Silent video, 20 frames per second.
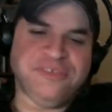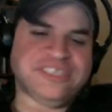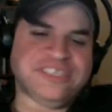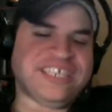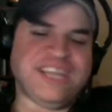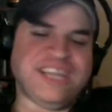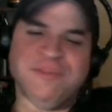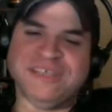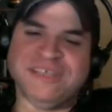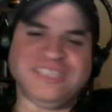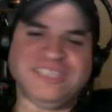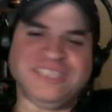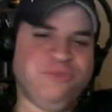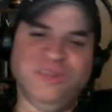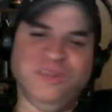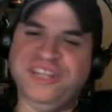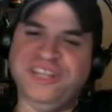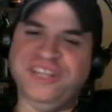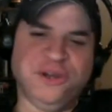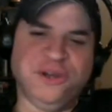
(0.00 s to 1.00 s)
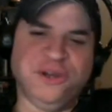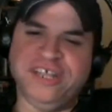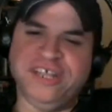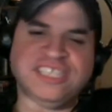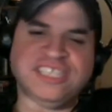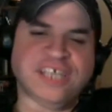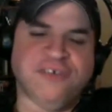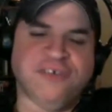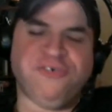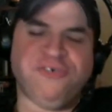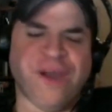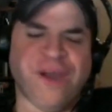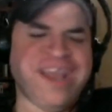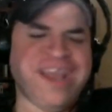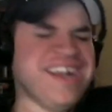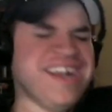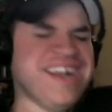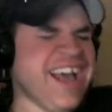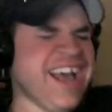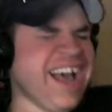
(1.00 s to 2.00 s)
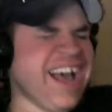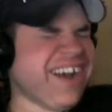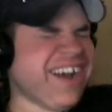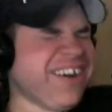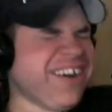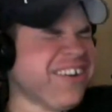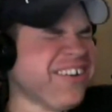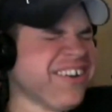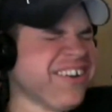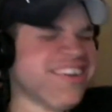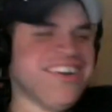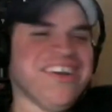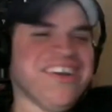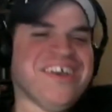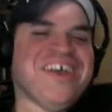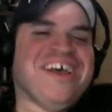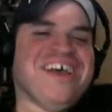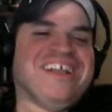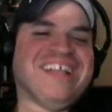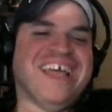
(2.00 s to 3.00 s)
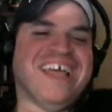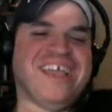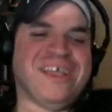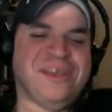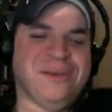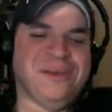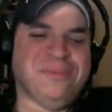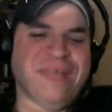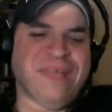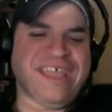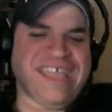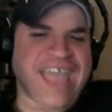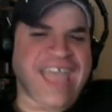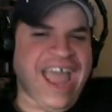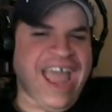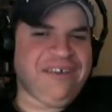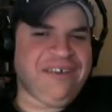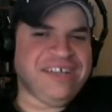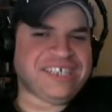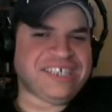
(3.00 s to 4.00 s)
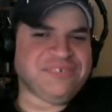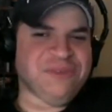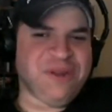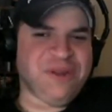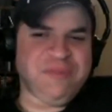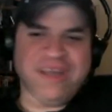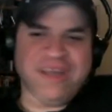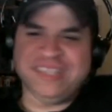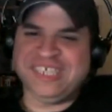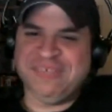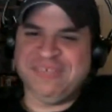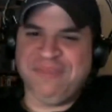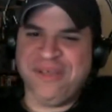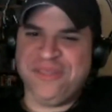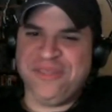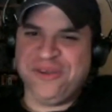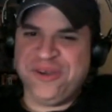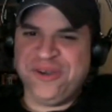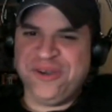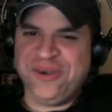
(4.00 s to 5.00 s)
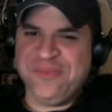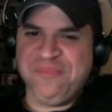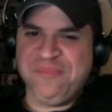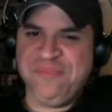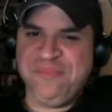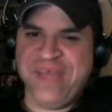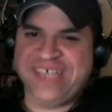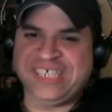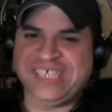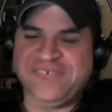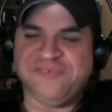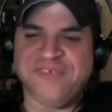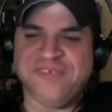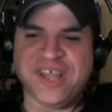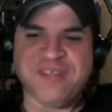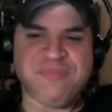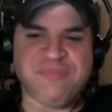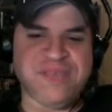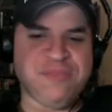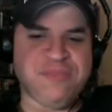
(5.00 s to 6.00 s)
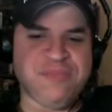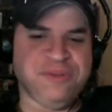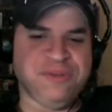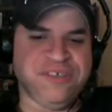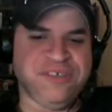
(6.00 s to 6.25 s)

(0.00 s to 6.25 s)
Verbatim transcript: just thinking about some really dirty stuff right now. Like, like Garrus. What about some other Mass Effect people?